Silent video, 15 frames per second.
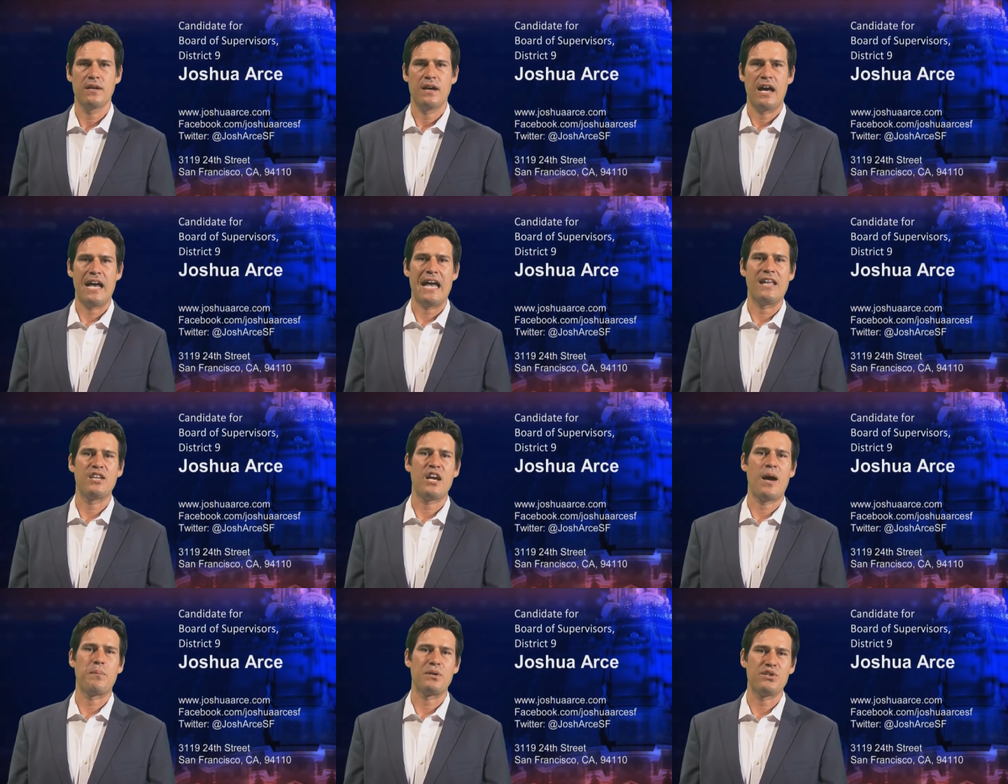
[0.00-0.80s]
I had
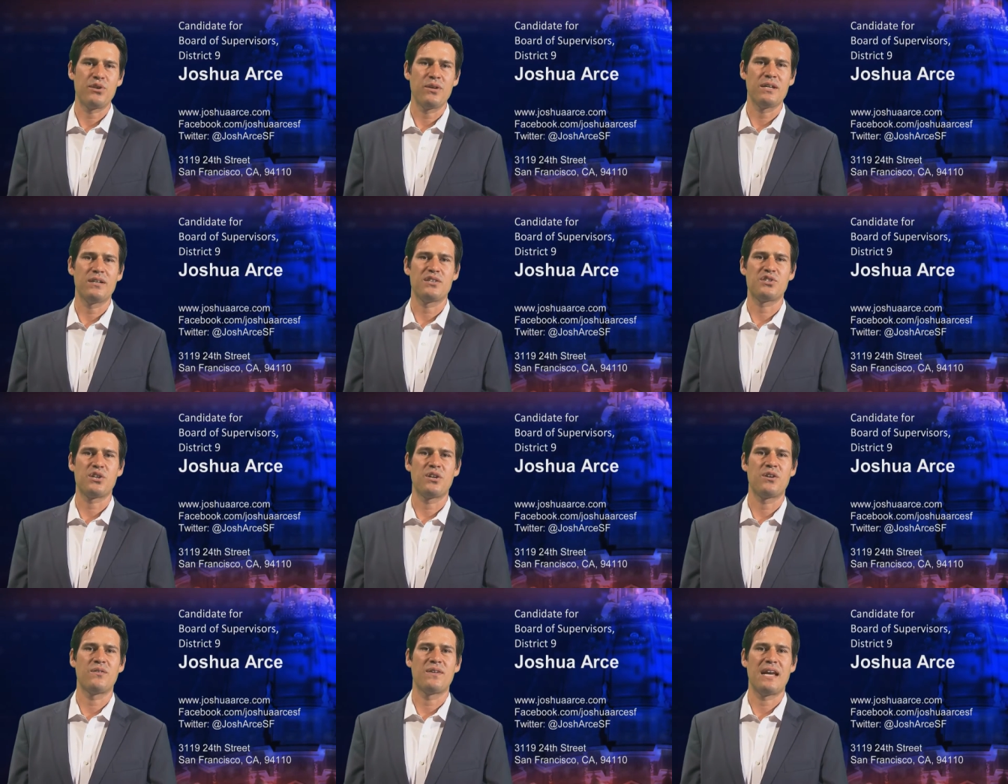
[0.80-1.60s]
the opportunity to
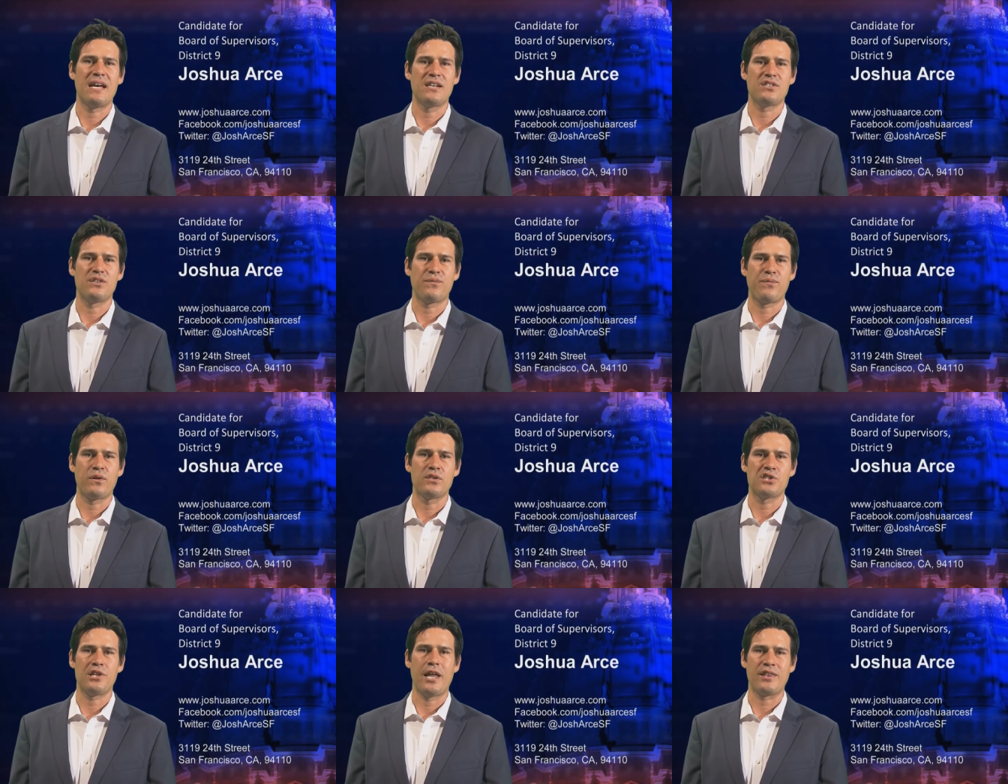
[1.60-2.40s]
serve as the
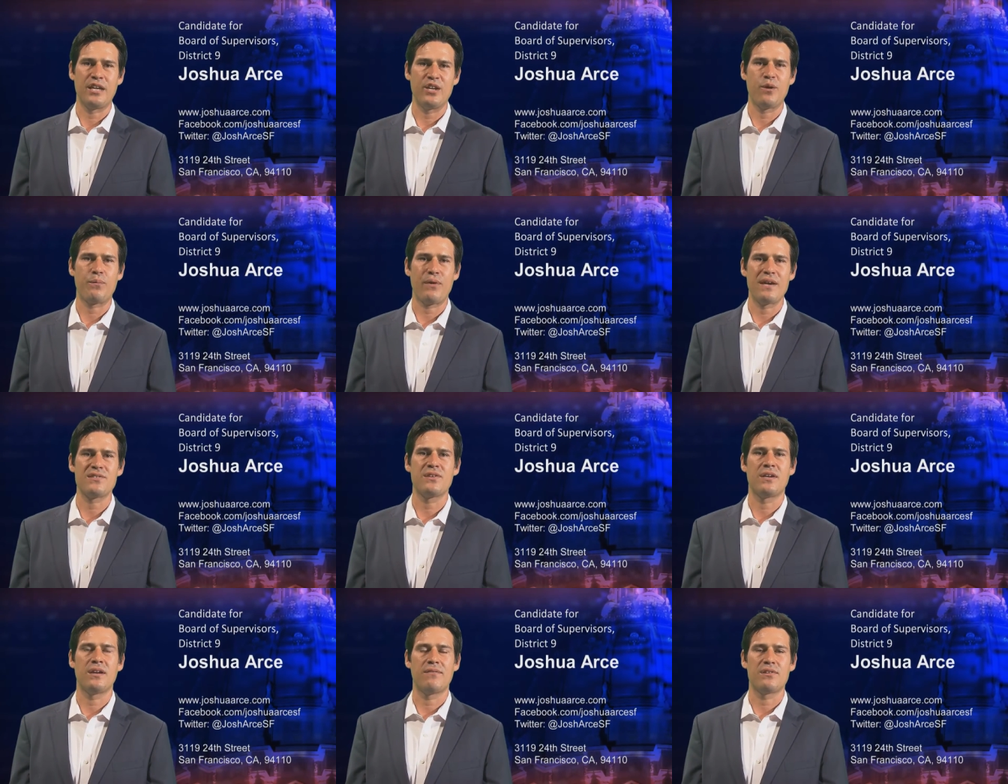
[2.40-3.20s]
first Latino
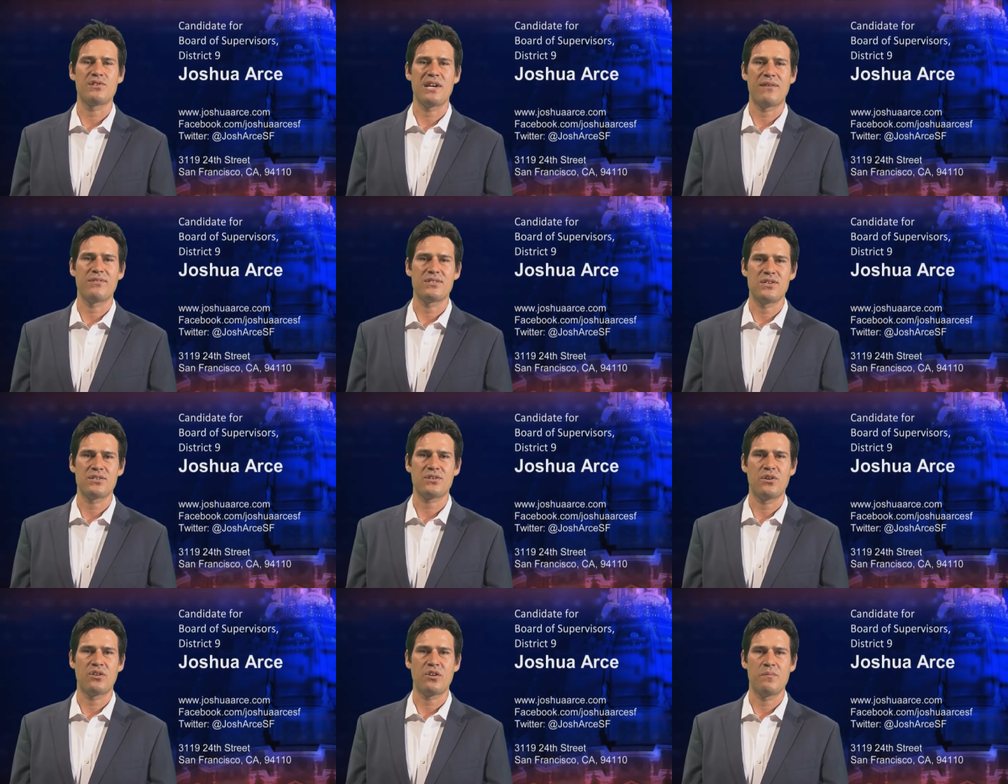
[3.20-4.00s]
president of the San
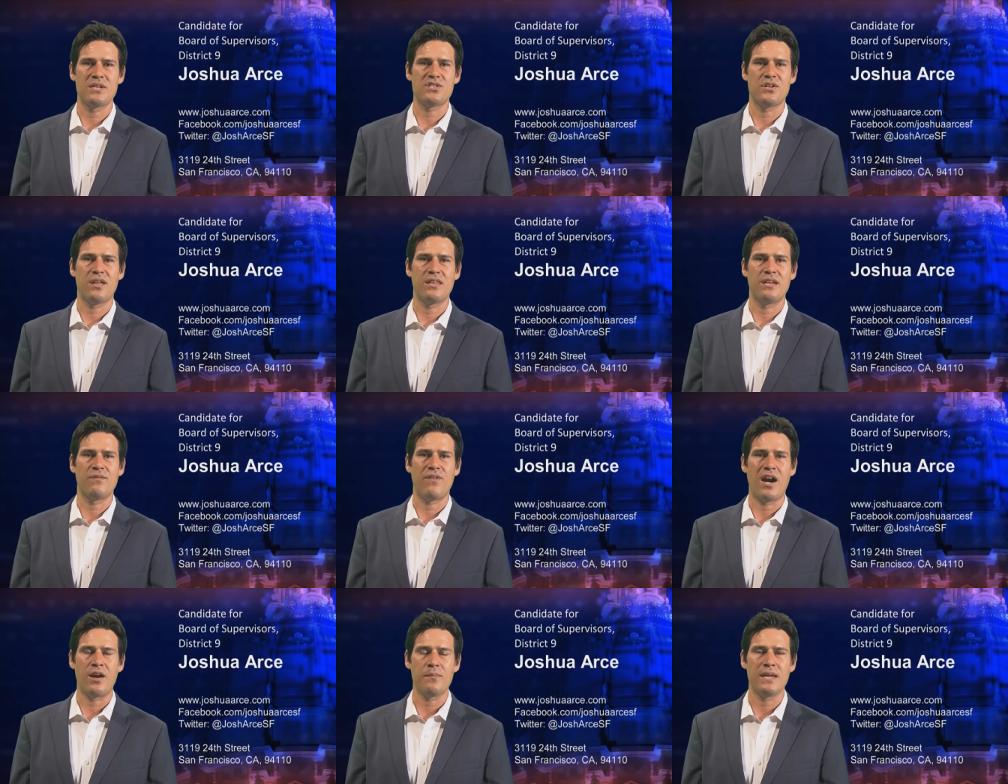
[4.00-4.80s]
Francisco Commission on the
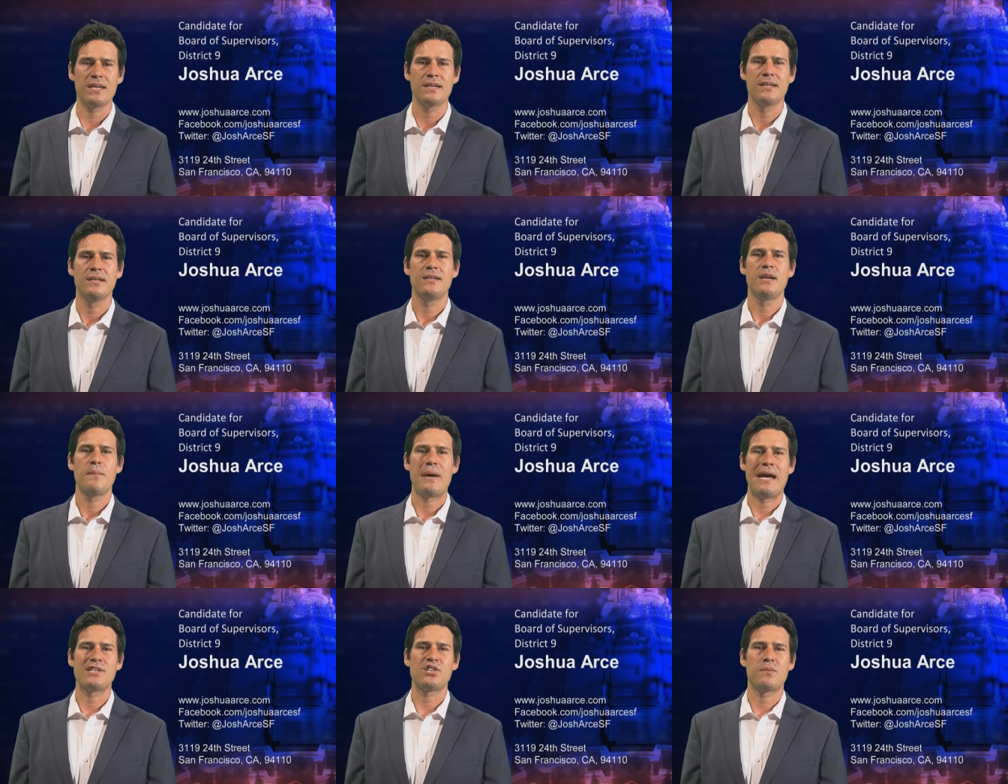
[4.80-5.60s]
Environment,
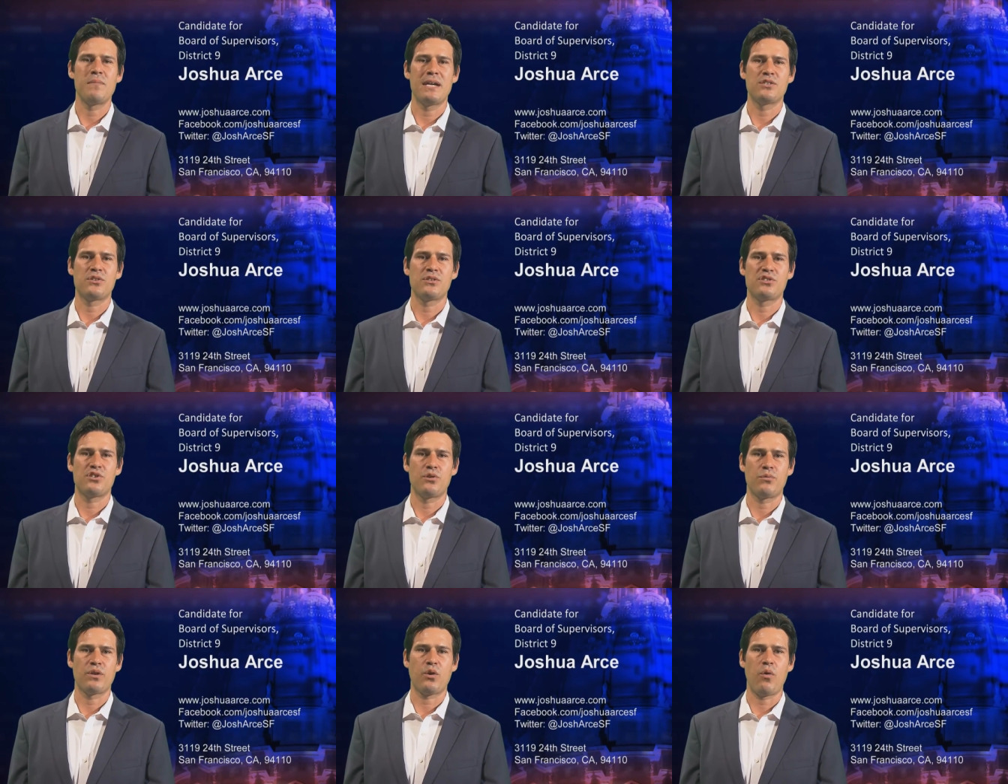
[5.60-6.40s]
passing measures
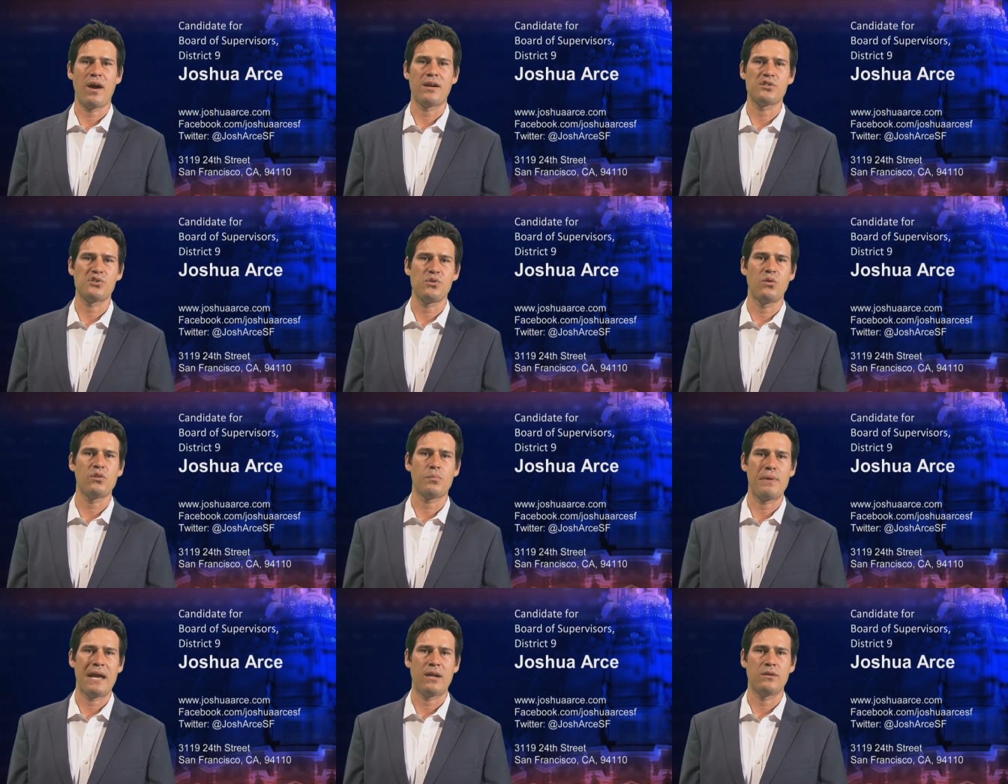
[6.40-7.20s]
to require solar
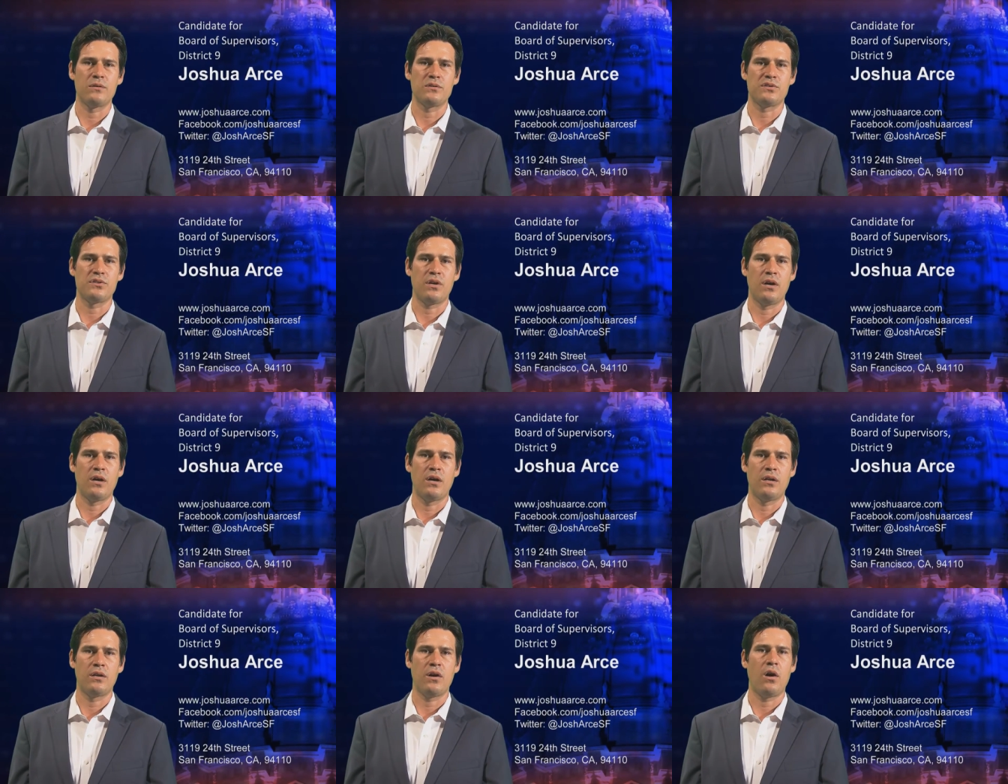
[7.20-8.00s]
panels
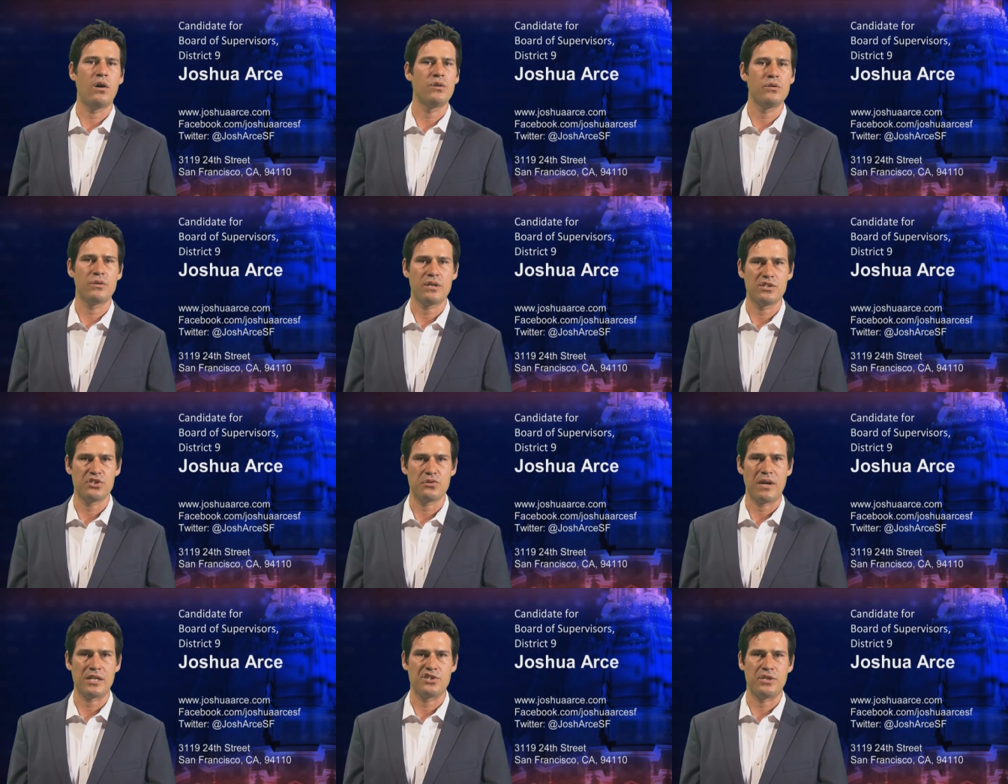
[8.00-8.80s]
on all new
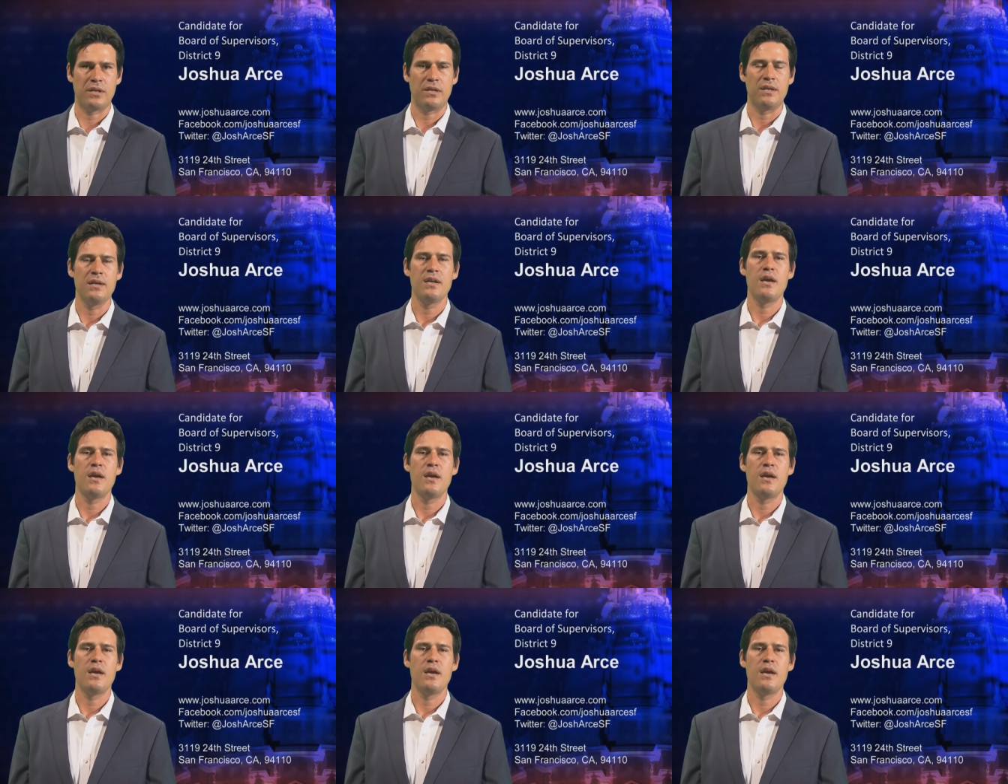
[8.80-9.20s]
construction,